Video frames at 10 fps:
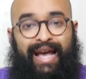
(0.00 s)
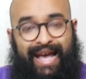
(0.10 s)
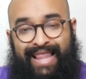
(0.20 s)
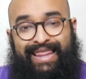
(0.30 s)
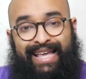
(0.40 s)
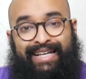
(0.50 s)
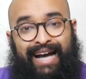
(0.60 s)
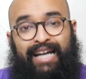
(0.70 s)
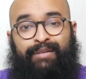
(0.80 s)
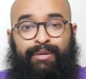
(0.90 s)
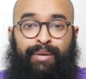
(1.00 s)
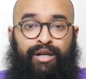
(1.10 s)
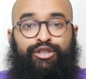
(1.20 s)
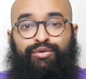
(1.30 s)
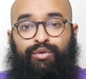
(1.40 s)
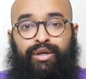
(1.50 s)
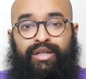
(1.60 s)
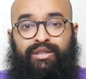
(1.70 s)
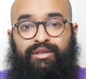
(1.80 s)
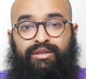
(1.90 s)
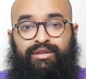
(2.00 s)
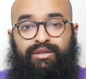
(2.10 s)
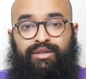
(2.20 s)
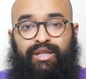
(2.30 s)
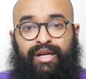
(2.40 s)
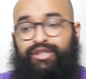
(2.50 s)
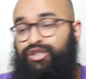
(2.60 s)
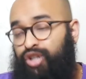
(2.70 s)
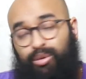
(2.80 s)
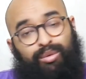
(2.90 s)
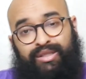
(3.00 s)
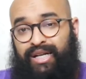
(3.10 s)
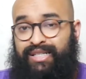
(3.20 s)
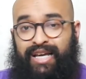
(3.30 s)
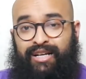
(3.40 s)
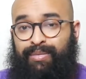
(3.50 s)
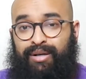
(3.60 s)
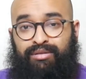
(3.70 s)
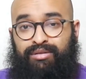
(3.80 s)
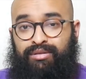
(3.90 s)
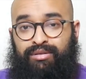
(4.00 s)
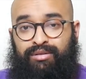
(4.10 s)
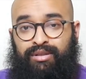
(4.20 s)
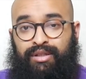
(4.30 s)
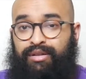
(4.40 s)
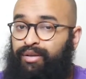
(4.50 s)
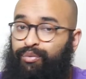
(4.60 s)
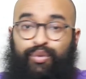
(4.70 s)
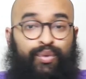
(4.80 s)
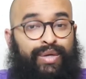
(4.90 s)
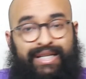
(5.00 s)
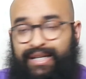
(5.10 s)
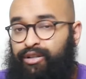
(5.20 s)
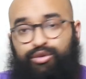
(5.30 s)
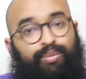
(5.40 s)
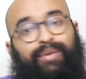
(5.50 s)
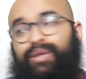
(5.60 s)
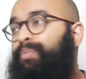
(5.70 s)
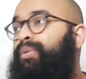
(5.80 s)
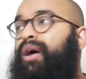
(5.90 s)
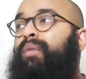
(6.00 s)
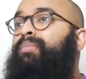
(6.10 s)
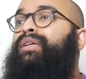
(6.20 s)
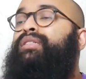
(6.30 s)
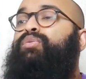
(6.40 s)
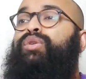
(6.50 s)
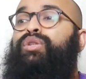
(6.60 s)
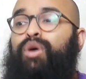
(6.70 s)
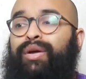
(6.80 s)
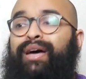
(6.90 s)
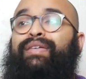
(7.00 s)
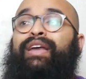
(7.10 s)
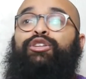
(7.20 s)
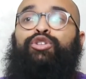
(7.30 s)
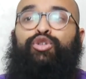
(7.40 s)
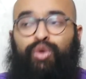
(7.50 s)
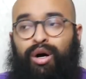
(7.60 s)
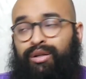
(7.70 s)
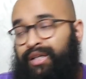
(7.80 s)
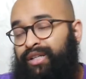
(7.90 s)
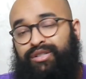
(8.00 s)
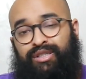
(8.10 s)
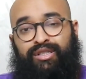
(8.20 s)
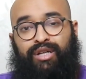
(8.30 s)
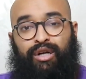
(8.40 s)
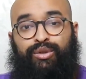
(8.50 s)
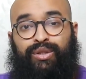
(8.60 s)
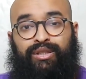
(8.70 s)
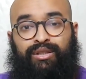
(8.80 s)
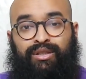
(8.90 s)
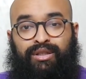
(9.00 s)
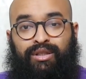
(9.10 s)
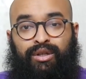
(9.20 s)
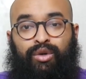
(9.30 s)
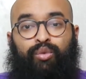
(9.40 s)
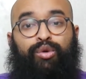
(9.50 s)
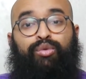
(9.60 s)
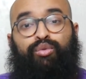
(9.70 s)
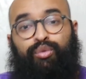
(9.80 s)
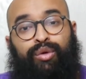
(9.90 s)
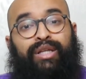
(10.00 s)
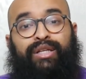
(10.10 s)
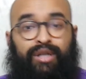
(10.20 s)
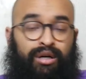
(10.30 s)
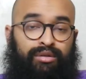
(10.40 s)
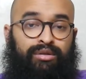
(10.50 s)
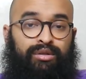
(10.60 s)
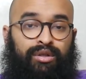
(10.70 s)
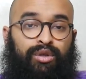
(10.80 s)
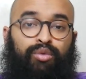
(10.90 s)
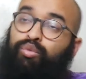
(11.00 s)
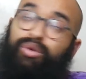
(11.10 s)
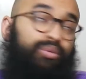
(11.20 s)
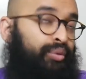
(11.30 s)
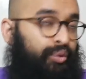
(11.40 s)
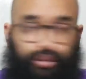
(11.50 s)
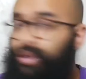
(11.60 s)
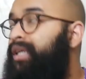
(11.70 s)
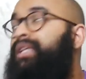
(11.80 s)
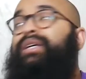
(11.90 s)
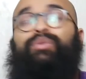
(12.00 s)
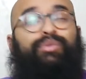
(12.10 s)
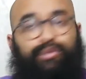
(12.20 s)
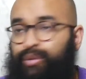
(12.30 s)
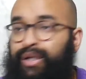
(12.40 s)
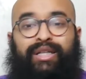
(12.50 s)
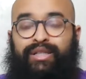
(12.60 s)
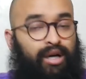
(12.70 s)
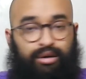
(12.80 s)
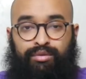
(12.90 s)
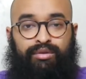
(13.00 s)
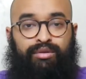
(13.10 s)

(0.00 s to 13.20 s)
And they gotta be punished for it. And someone's gotta take them out. But the problem is we don't have any strong leaders in this country. We really don't. We really, really don't.